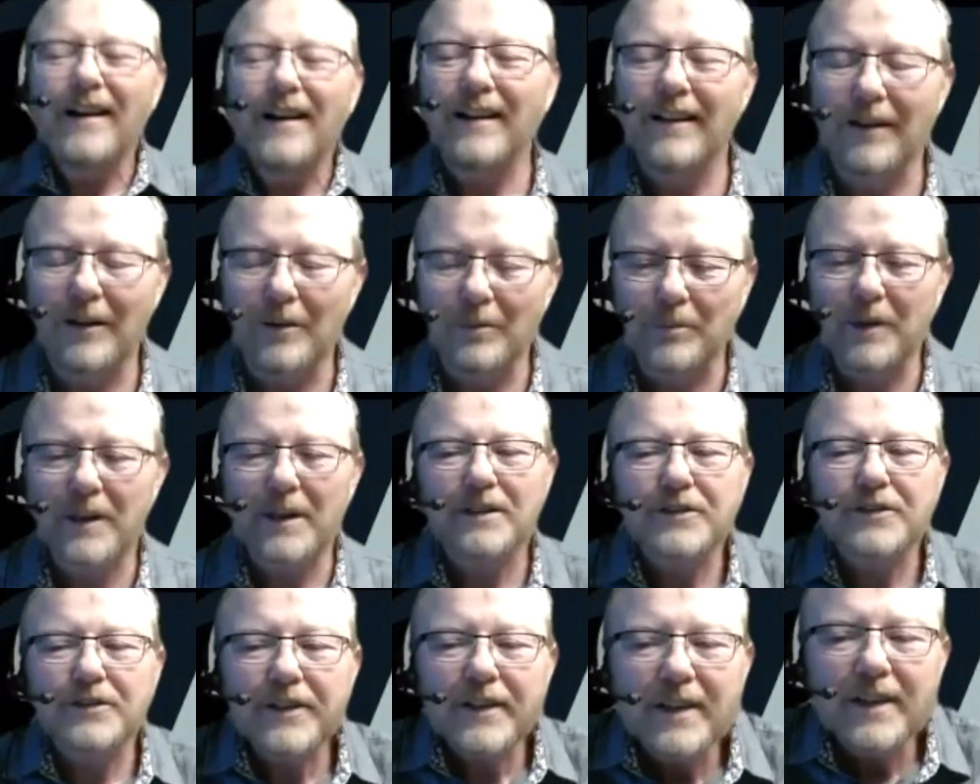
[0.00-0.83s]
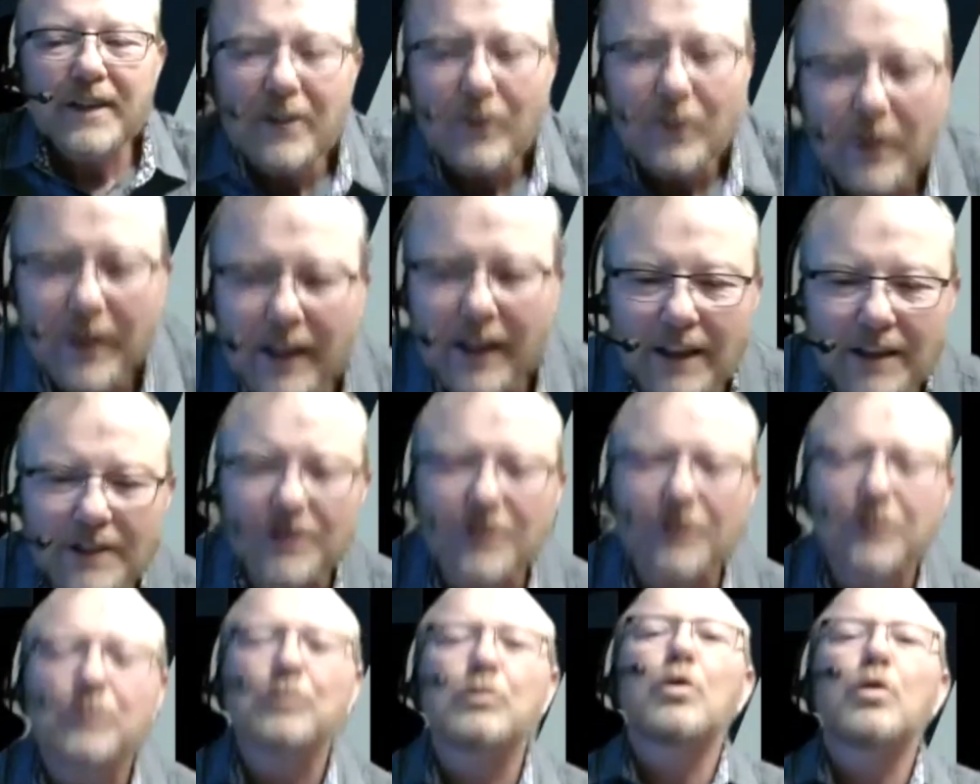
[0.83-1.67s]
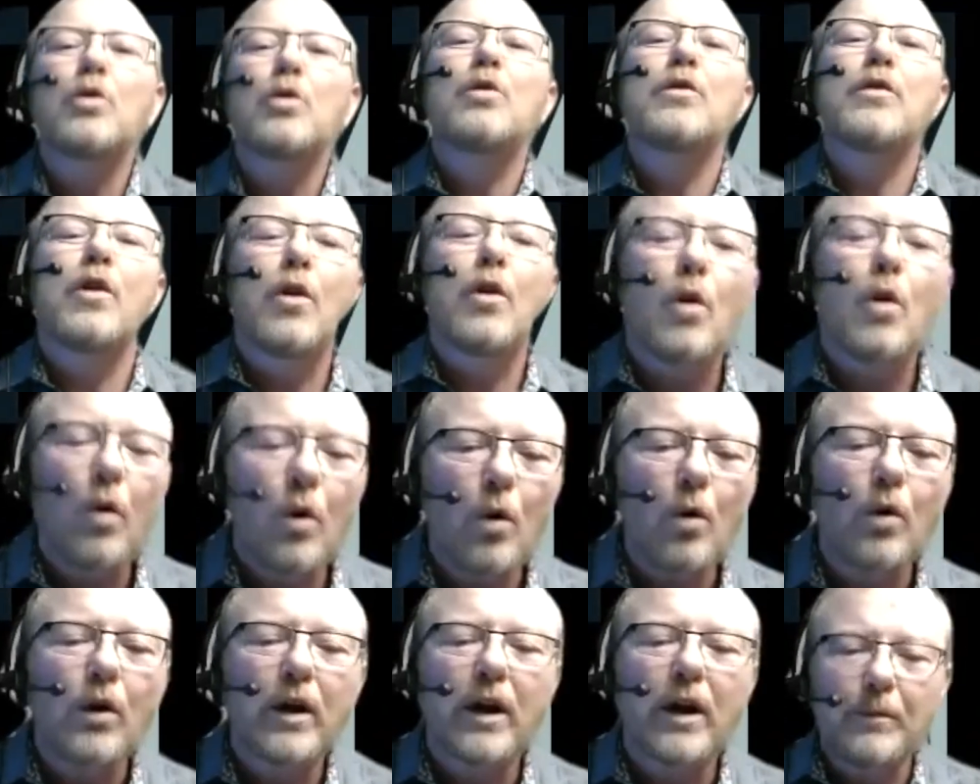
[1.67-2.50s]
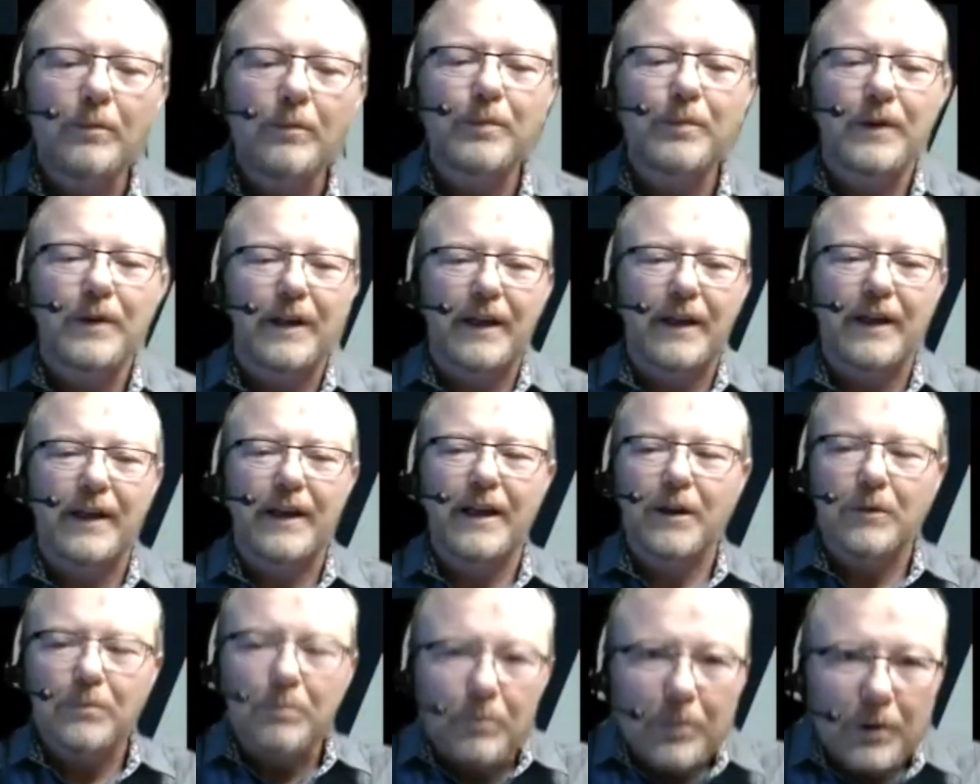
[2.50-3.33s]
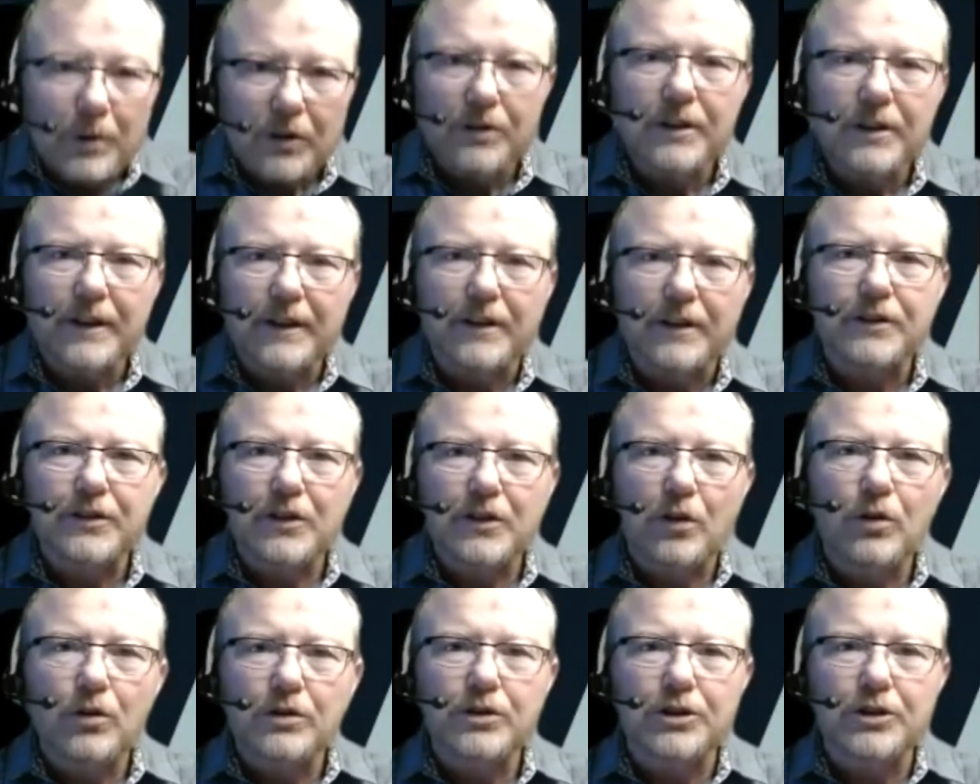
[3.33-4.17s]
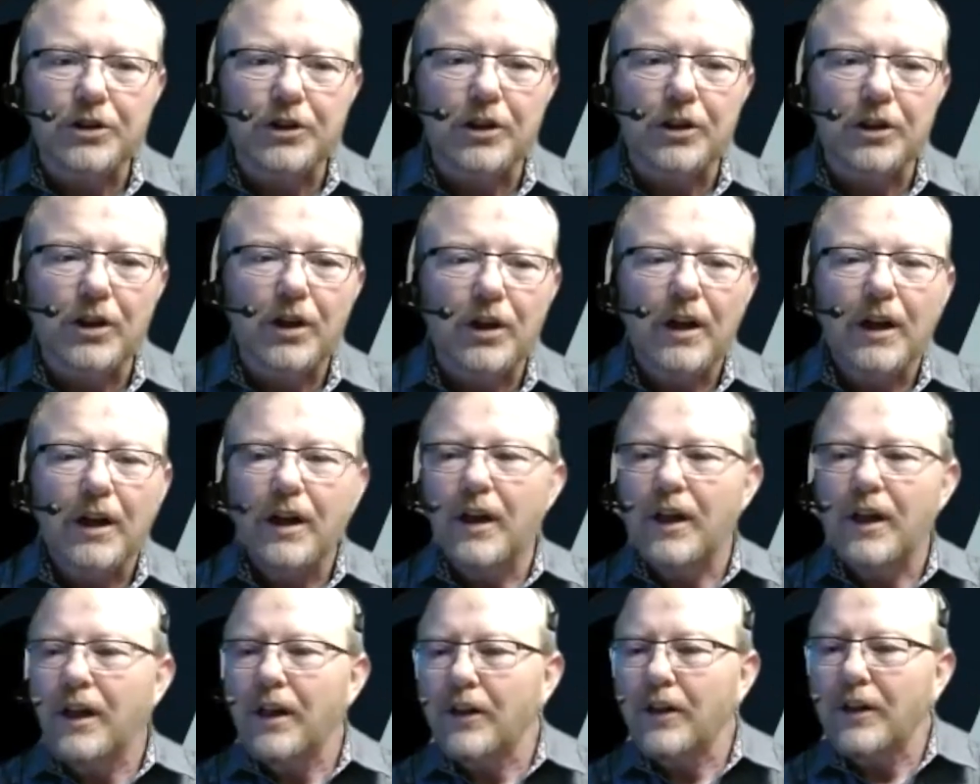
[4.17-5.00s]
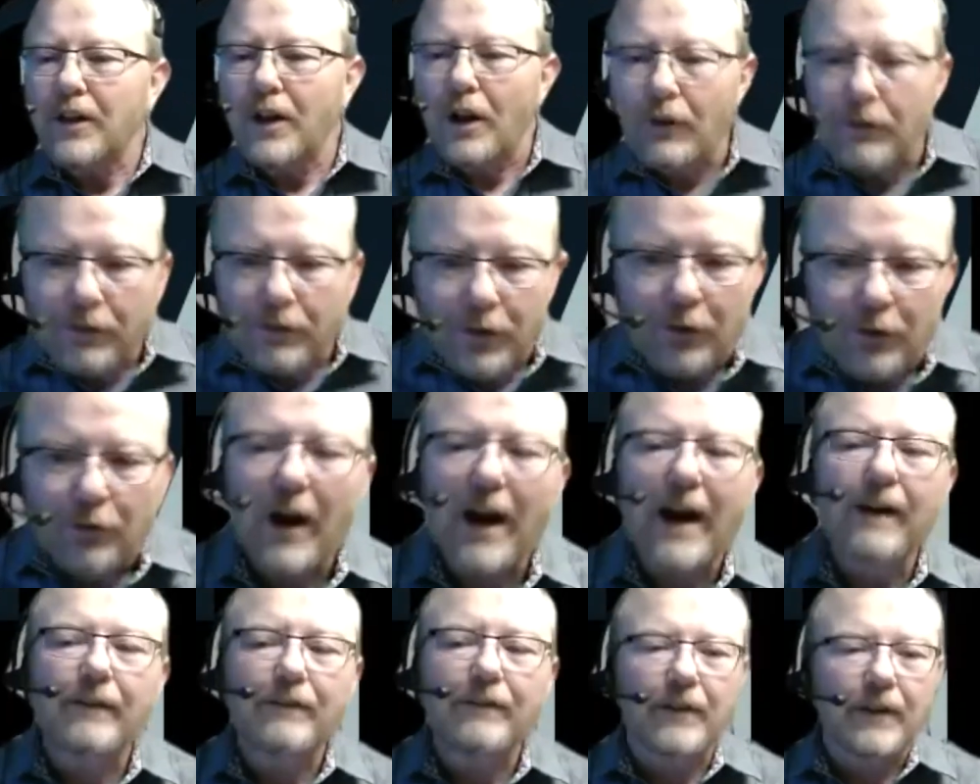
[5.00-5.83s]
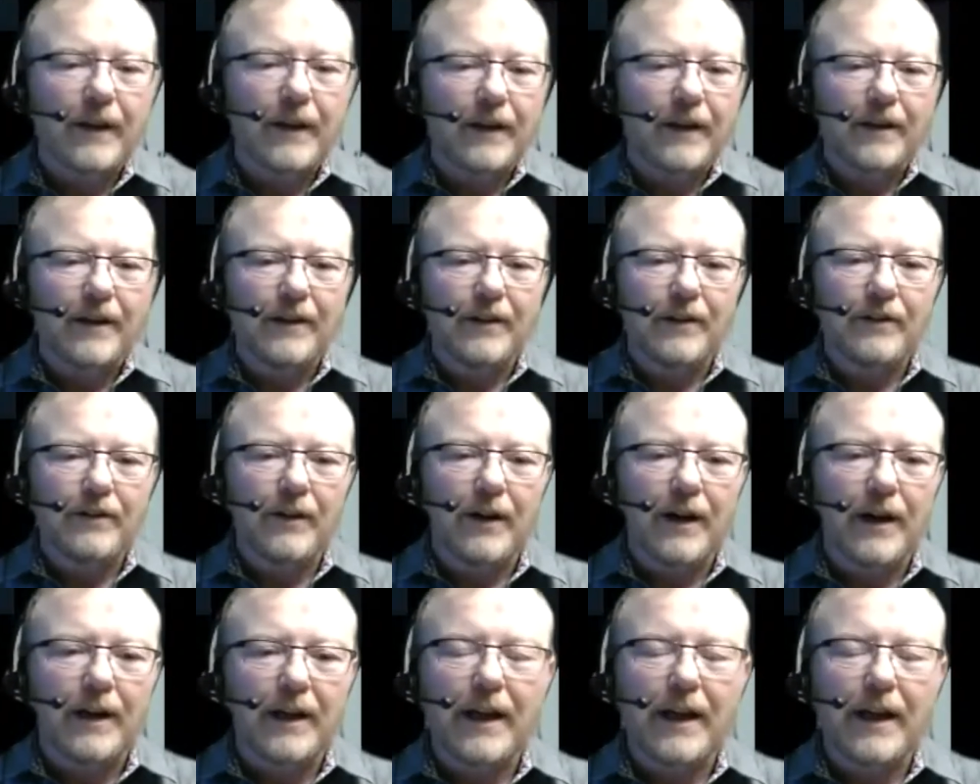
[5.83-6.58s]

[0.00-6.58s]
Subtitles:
because then we get to enroll the whole company in building this culture of thriving, right?